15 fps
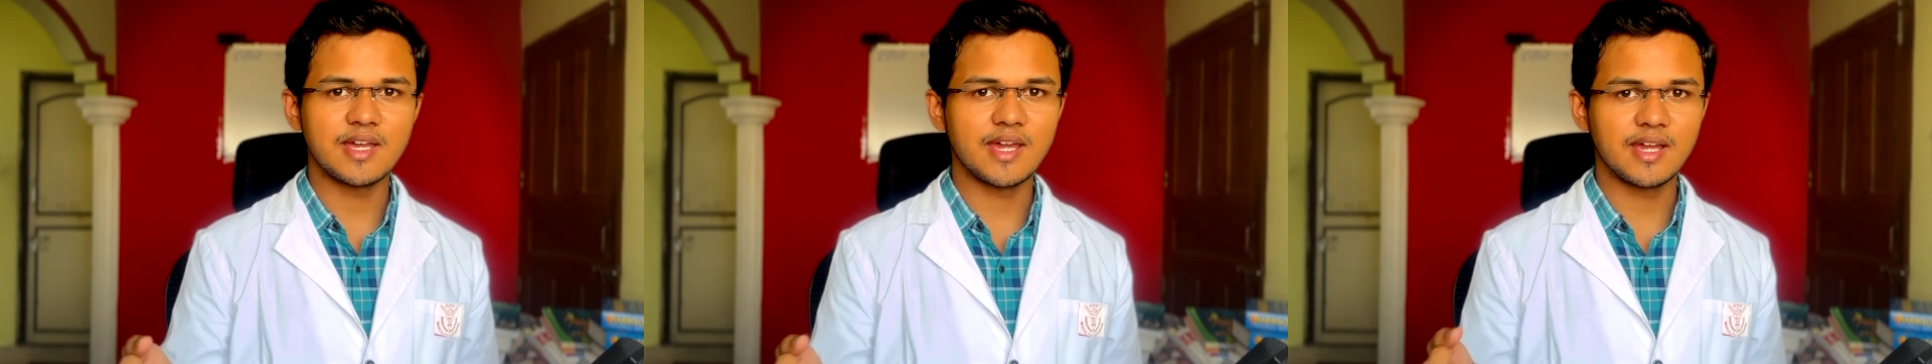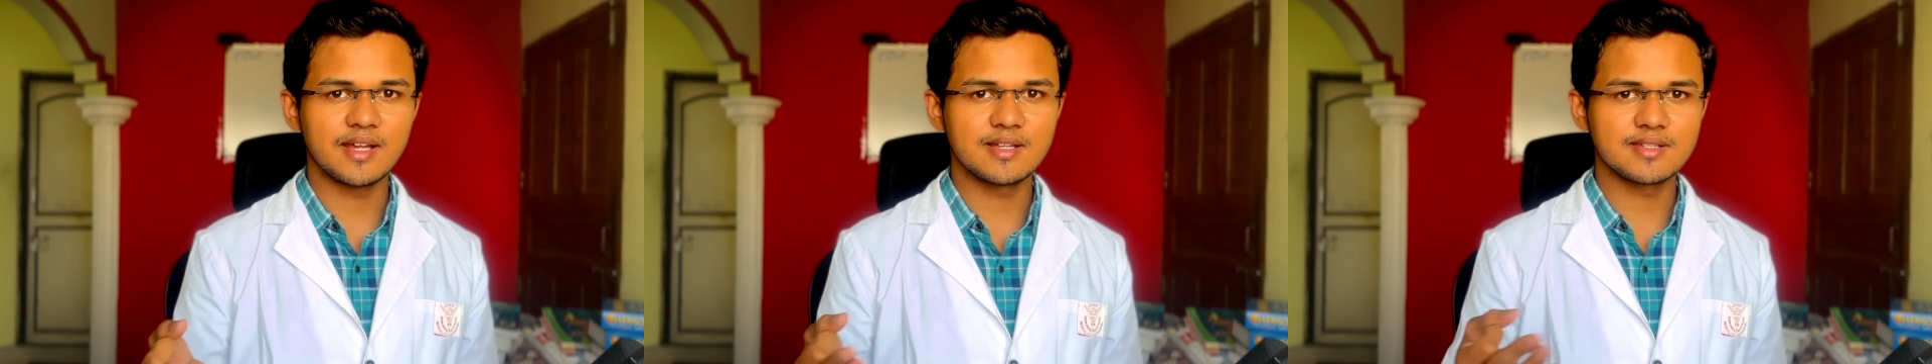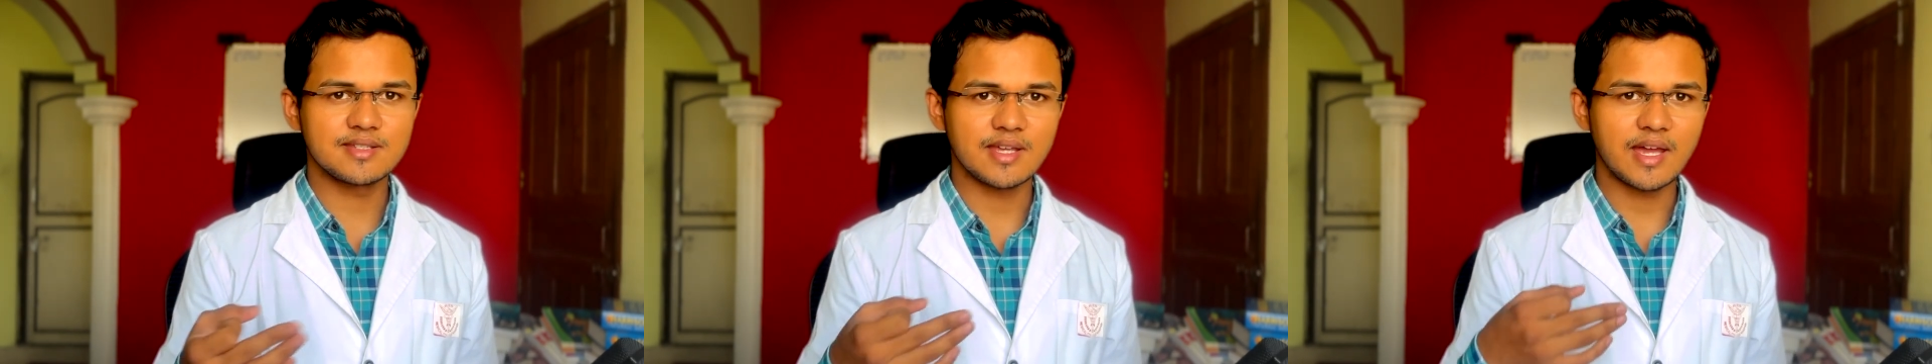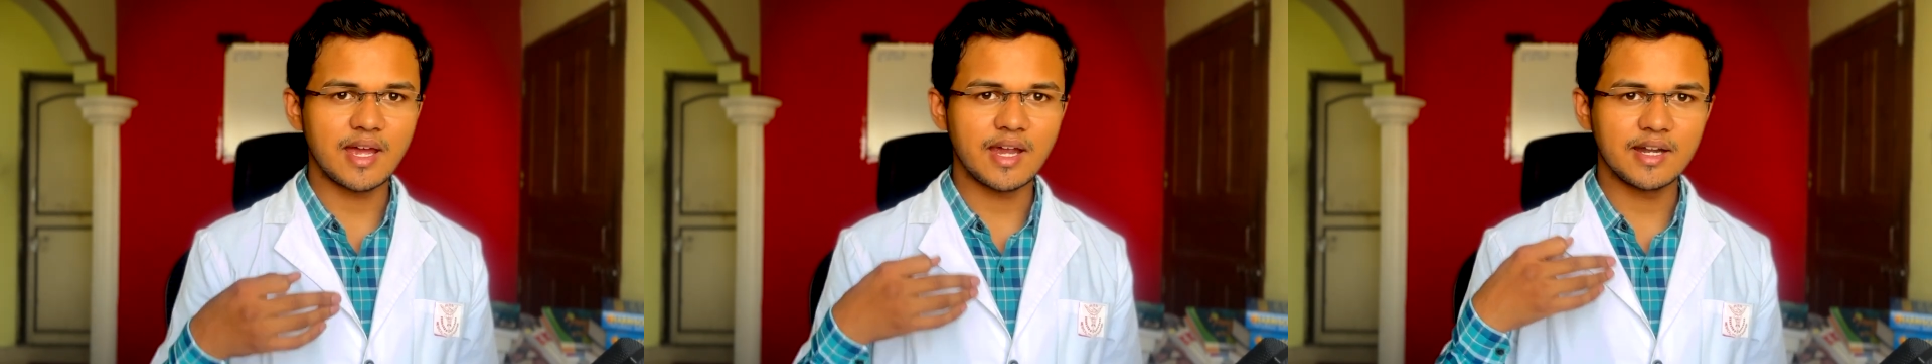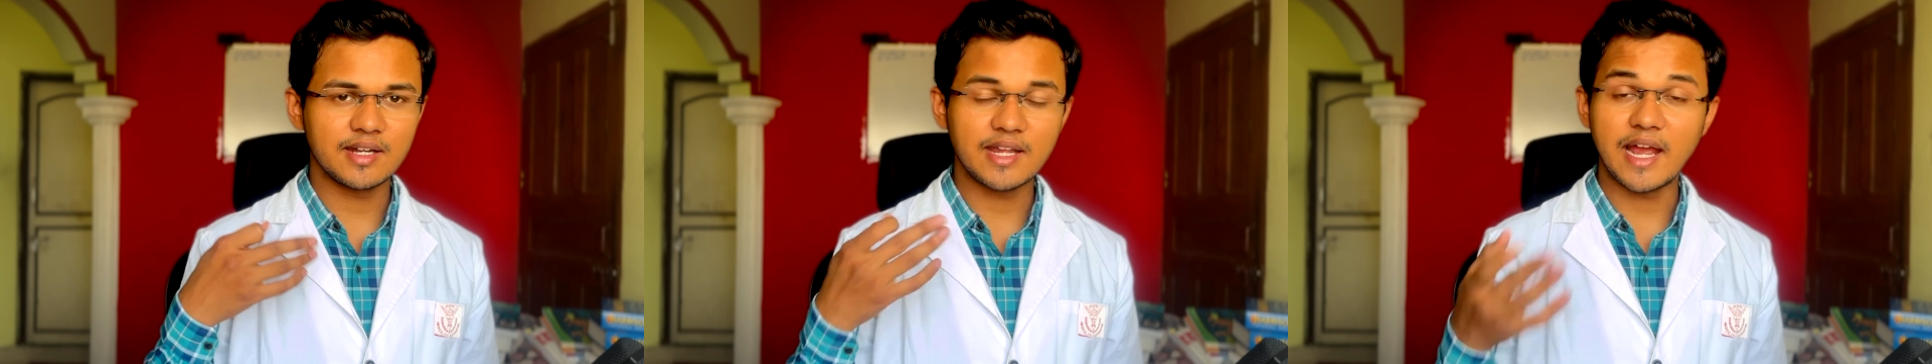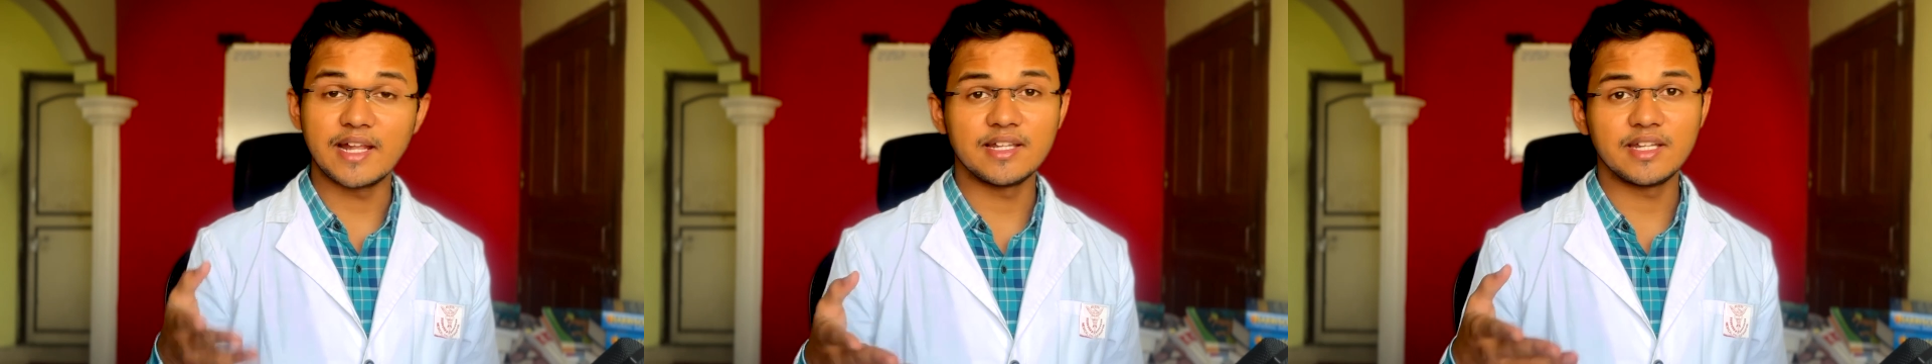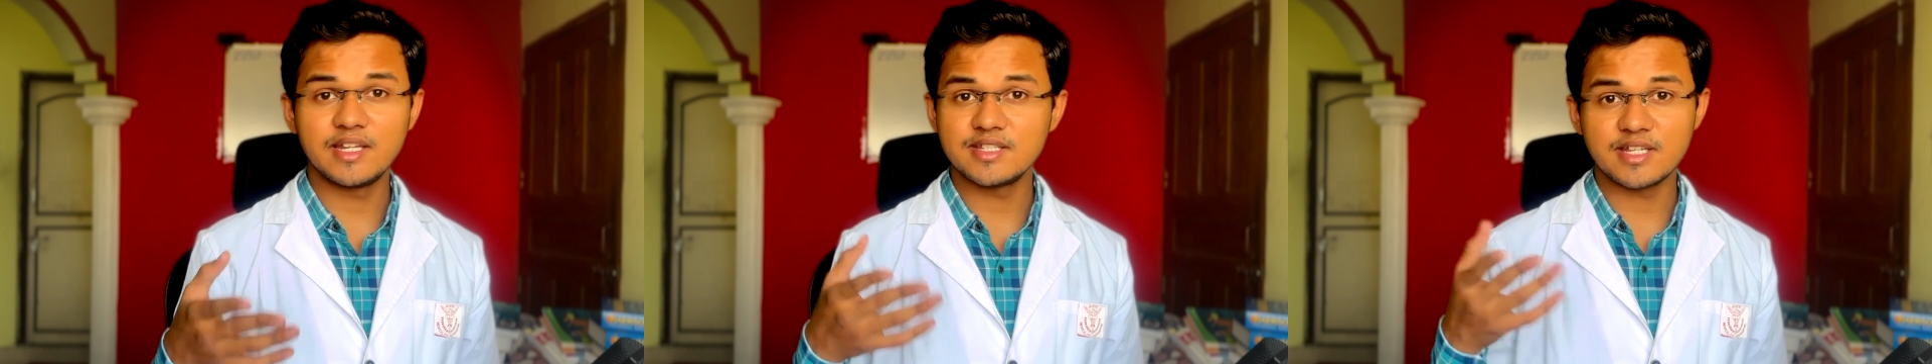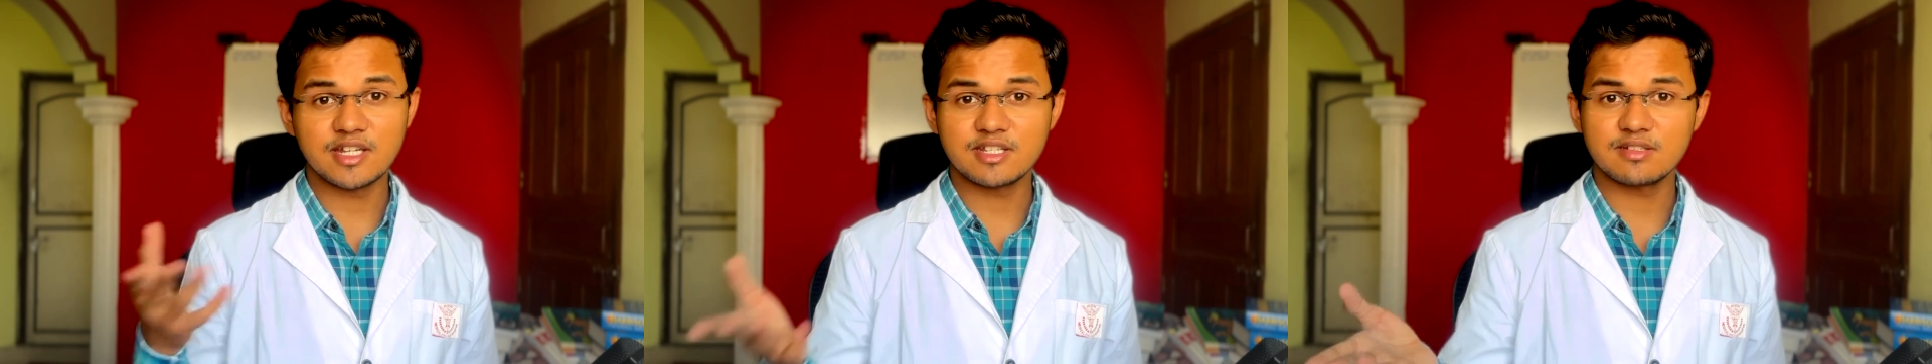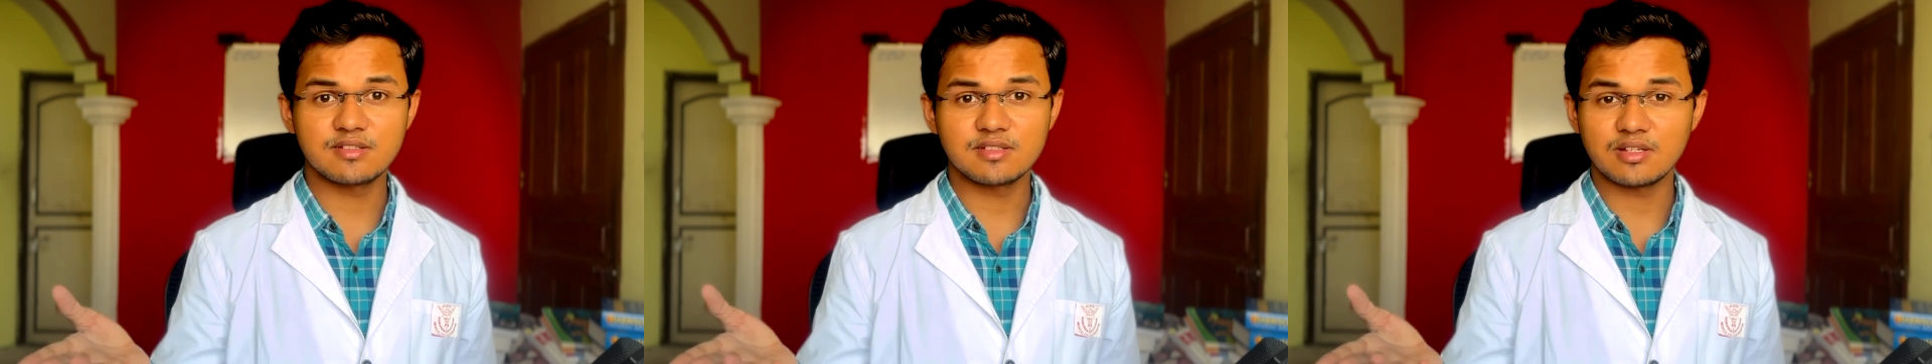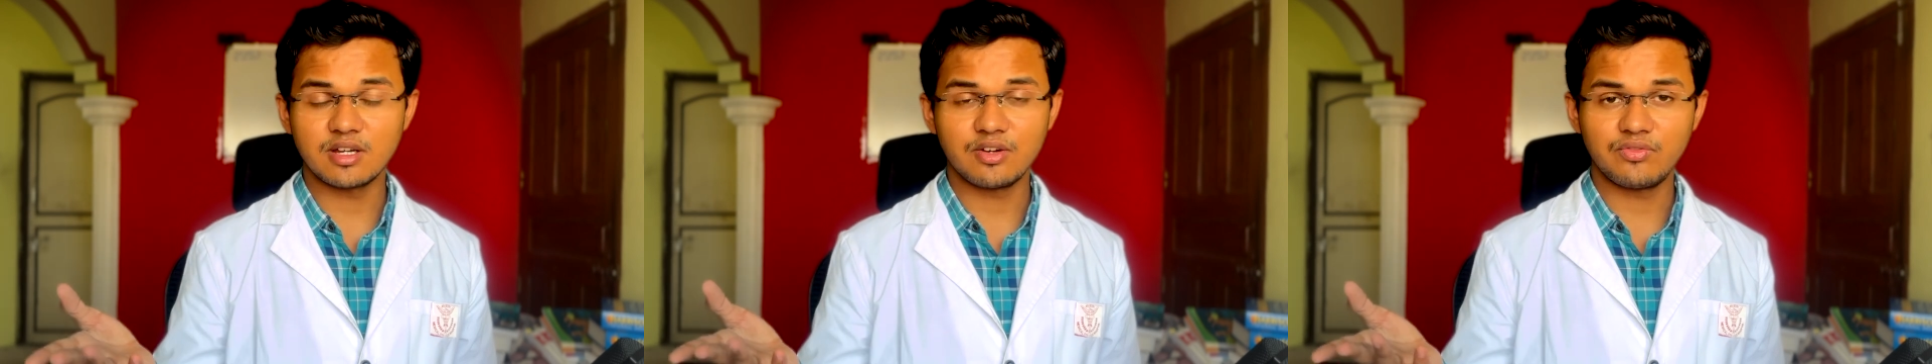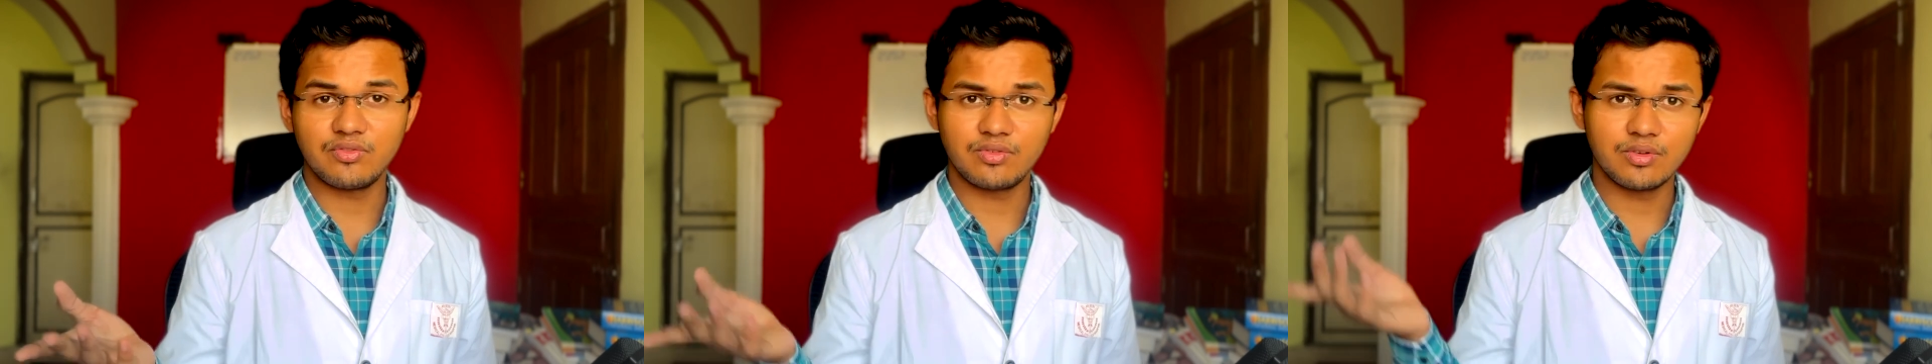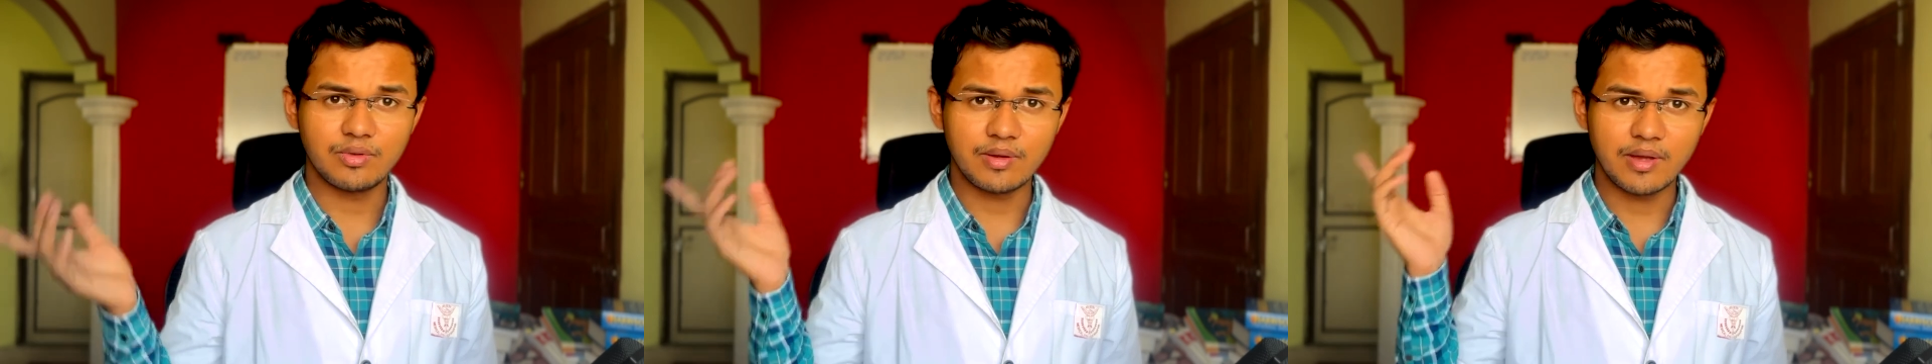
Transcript: eggs and calories and stuff